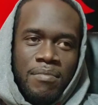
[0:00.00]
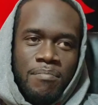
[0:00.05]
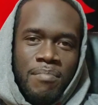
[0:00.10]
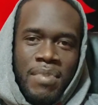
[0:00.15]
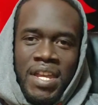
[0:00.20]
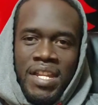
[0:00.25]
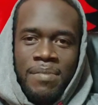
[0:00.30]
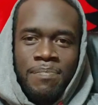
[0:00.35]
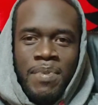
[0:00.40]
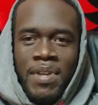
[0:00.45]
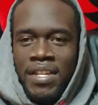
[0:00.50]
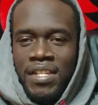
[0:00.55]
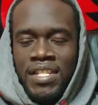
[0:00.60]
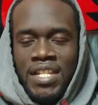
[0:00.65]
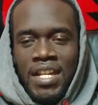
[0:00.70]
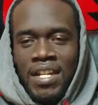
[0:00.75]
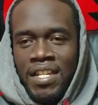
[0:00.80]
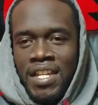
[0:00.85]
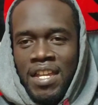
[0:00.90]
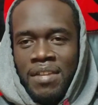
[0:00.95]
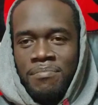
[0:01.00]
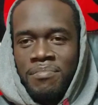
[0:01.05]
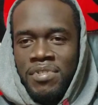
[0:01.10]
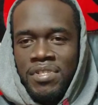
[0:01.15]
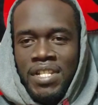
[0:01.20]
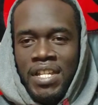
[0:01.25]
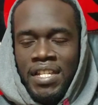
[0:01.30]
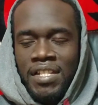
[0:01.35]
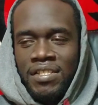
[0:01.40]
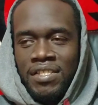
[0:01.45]
Manny Pacquiao can't
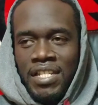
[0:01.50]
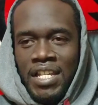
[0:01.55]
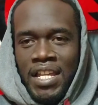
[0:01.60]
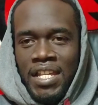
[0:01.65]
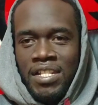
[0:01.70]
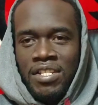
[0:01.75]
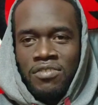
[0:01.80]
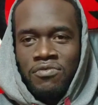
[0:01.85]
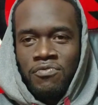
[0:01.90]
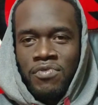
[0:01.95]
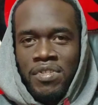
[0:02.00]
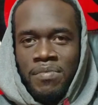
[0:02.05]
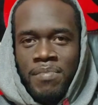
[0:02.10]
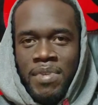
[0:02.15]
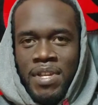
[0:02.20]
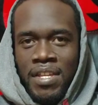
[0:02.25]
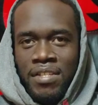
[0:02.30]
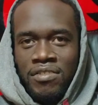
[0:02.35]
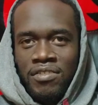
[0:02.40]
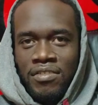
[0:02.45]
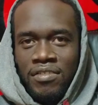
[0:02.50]
be the A side in the rematch.